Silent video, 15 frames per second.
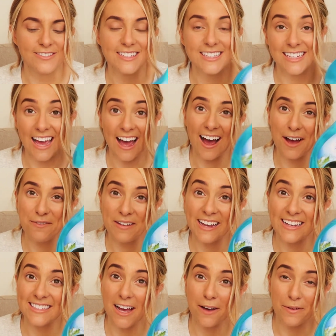So yeah, I
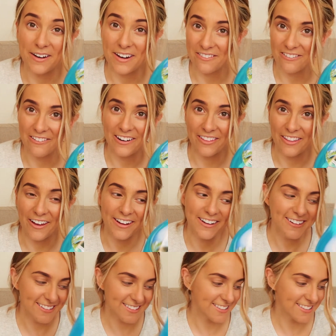picked up another one of those.